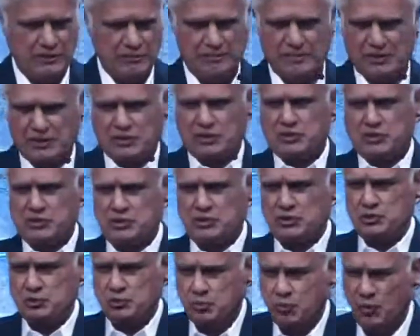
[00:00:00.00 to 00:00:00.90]
because
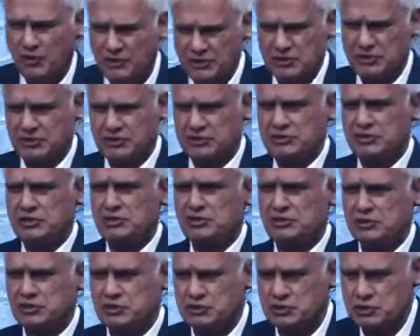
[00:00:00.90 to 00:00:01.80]
you wanted
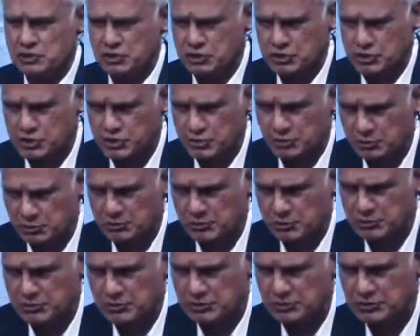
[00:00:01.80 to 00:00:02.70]
the
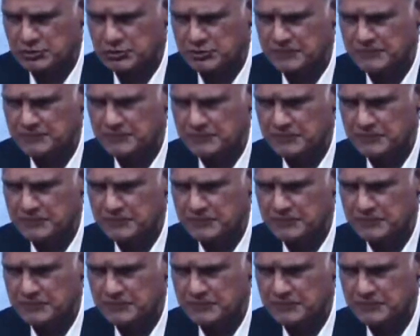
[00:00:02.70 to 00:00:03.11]
truth.